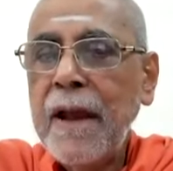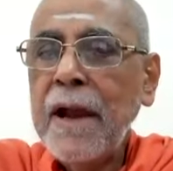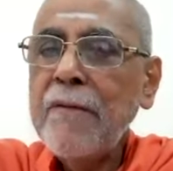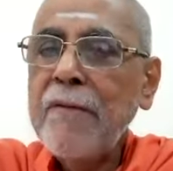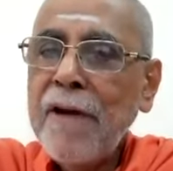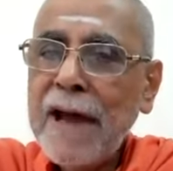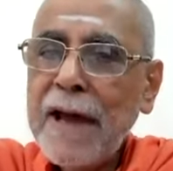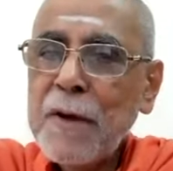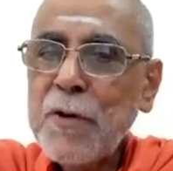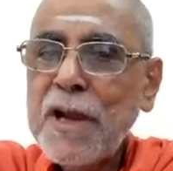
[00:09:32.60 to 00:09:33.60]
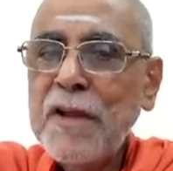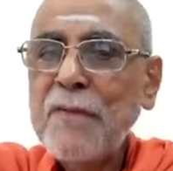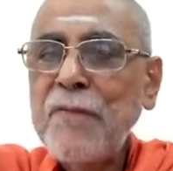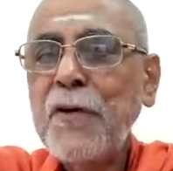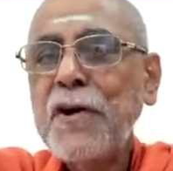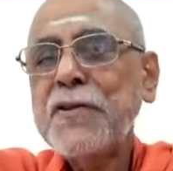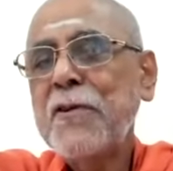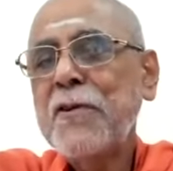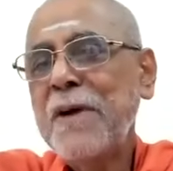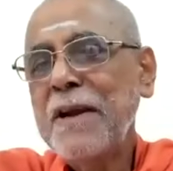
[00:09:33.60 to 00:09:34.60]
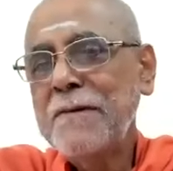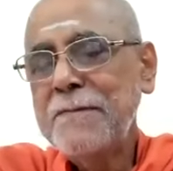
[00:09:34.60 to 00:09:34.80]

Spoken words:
and where you can focus your mind.